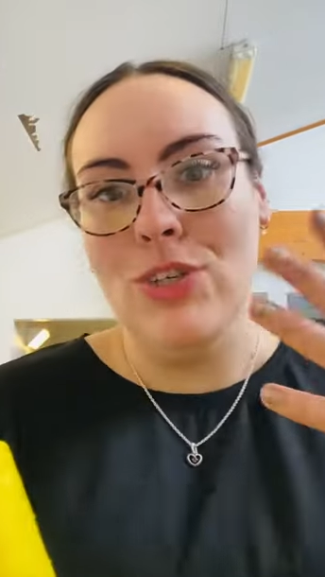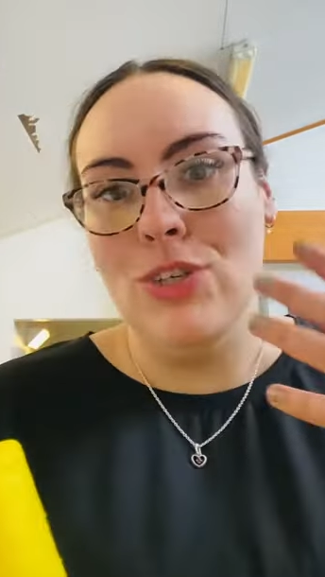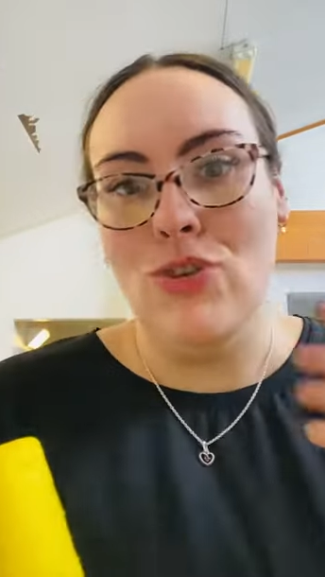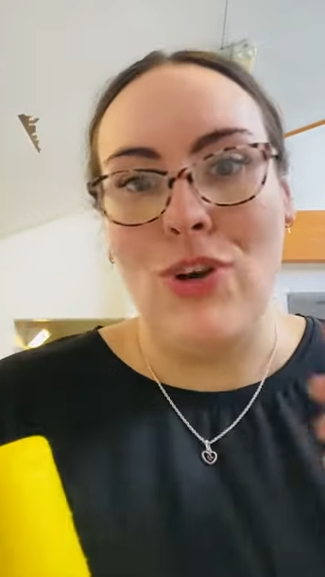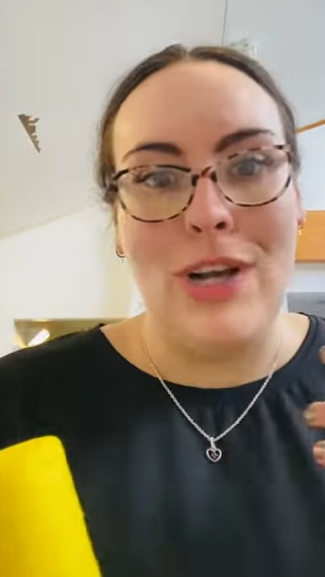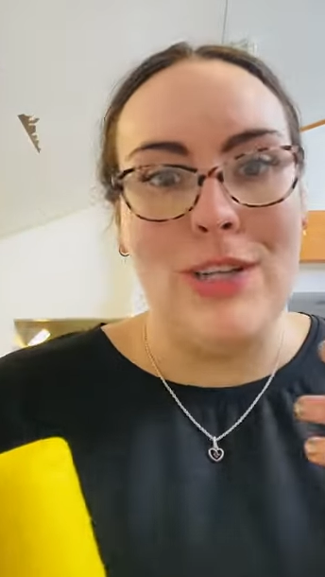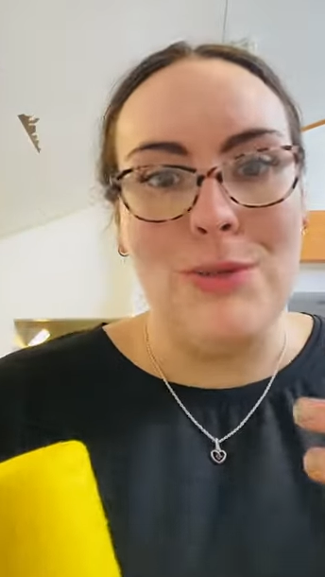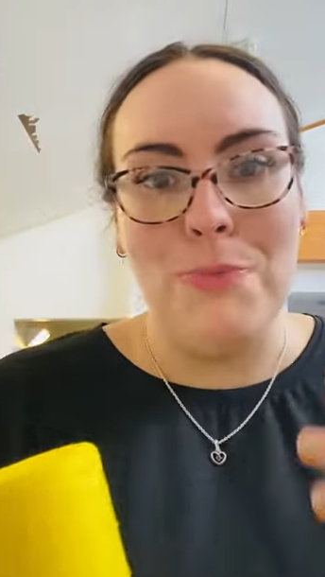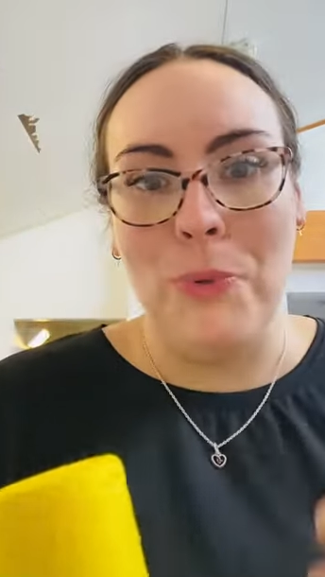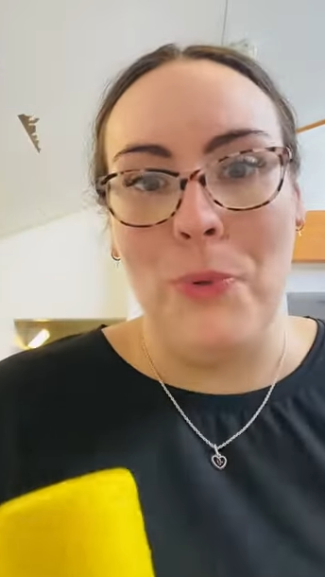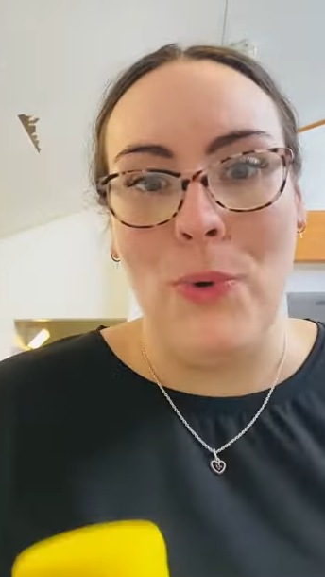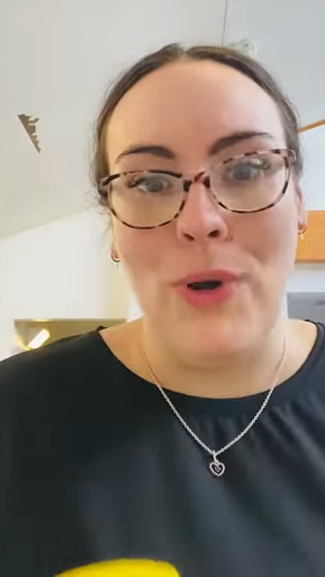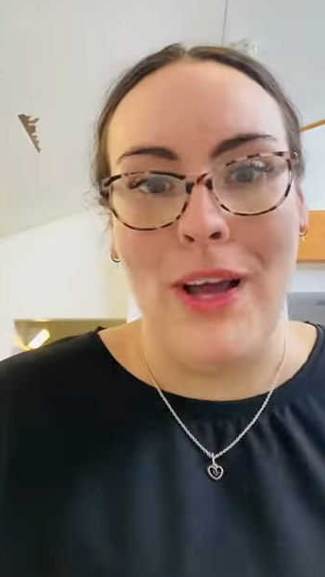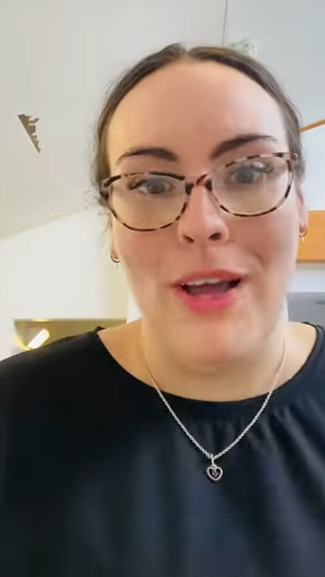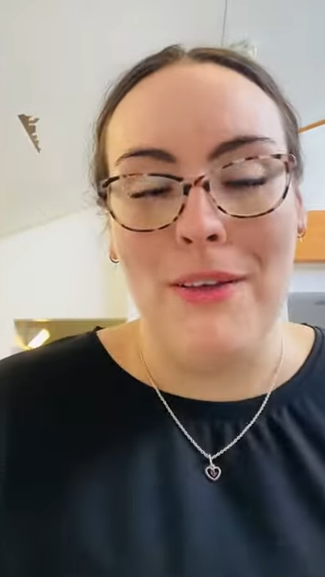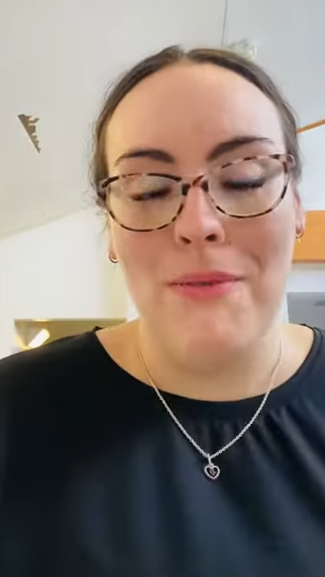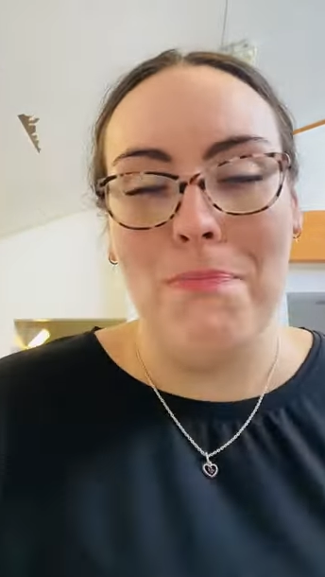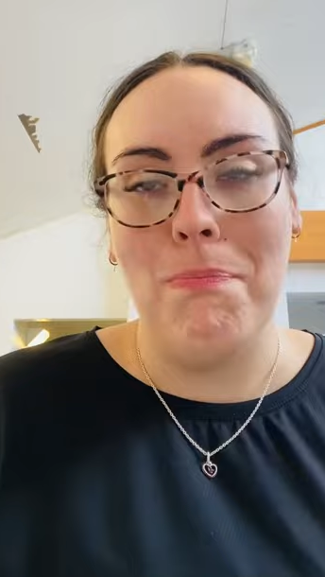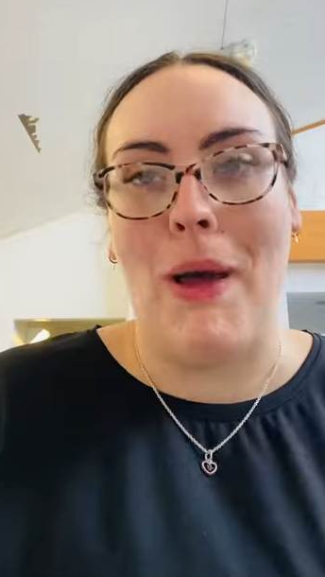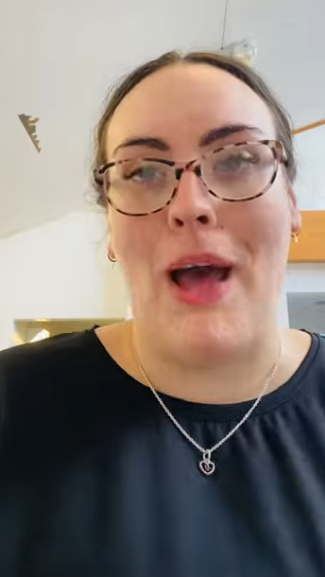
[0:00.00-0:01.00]
transport
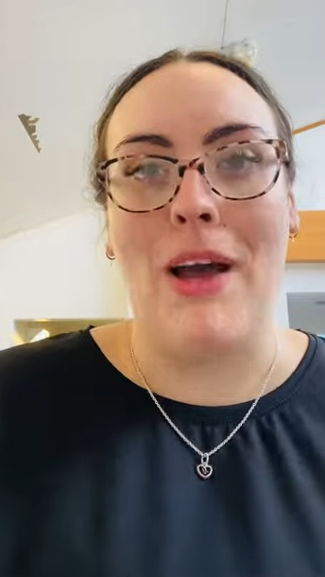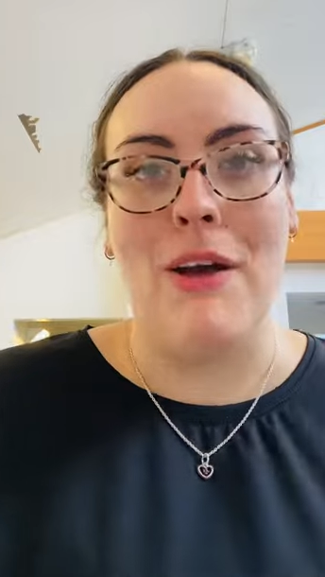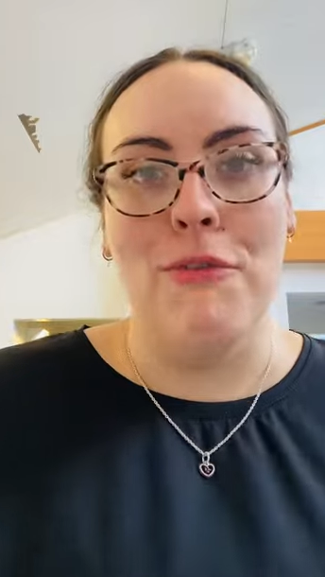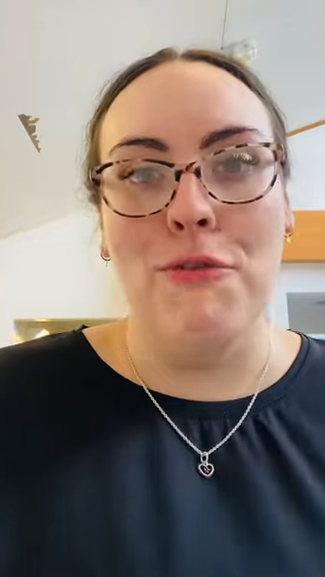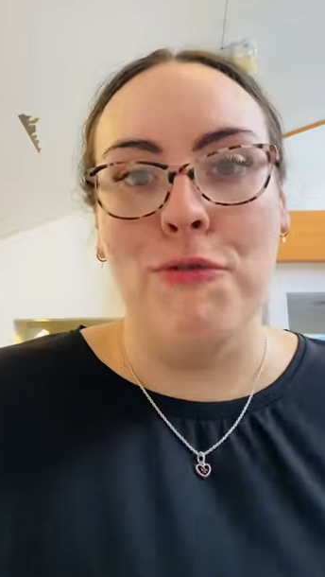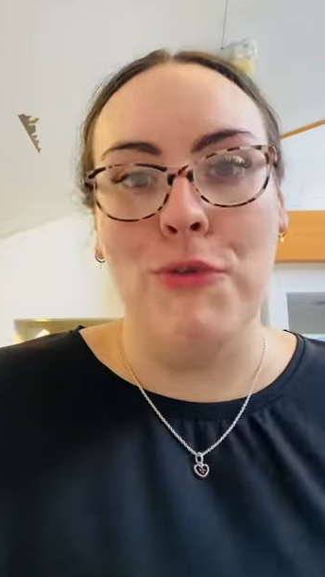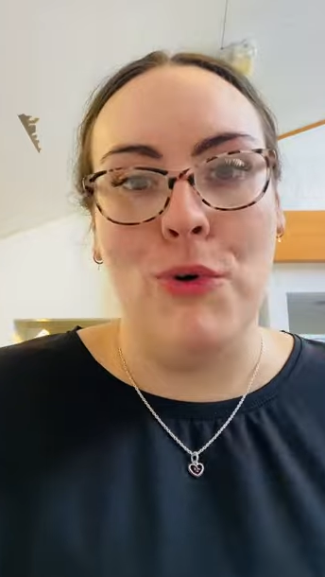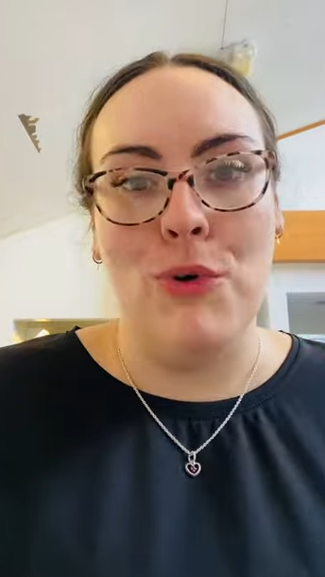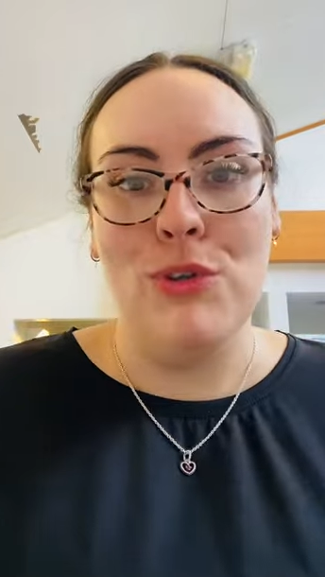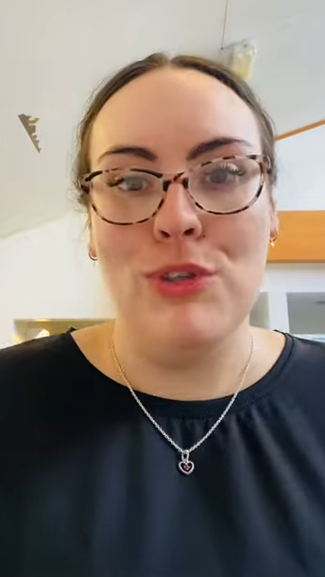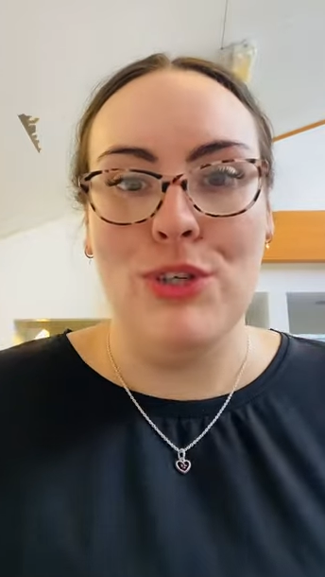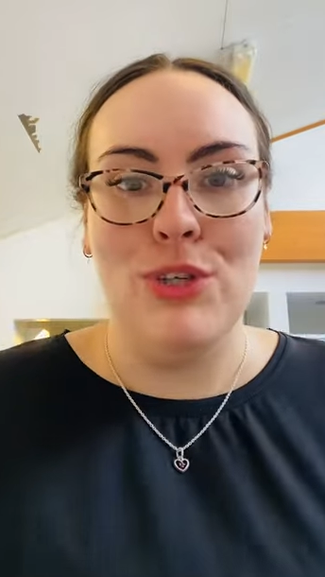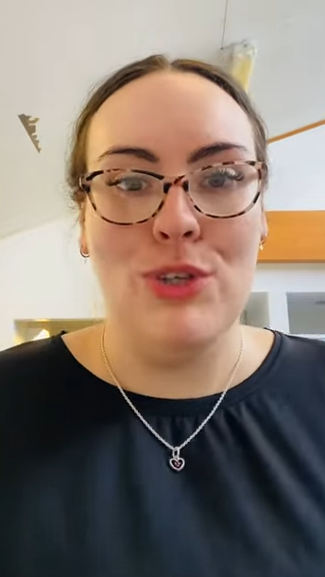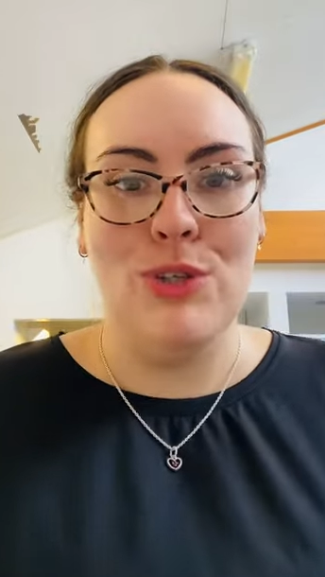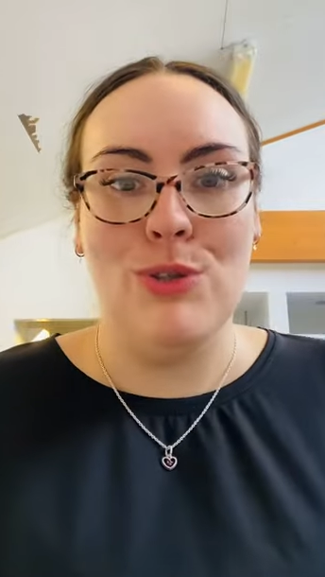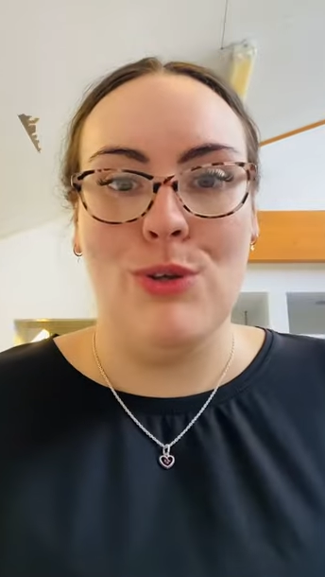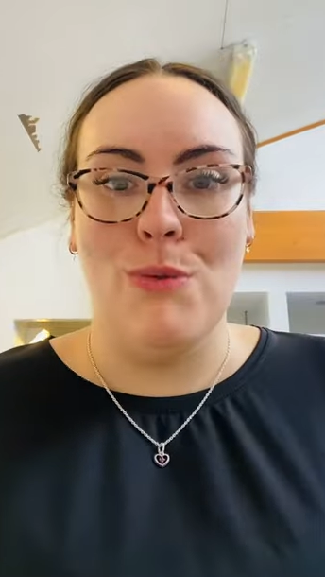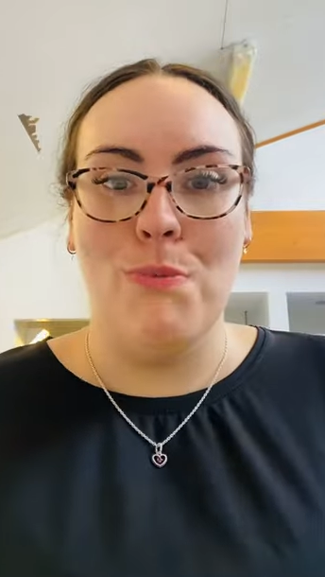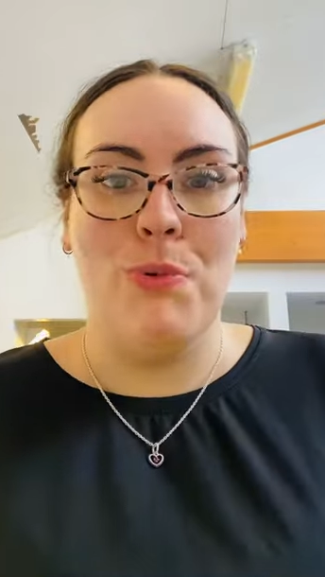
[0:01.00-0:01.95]
it back and forth to the swimming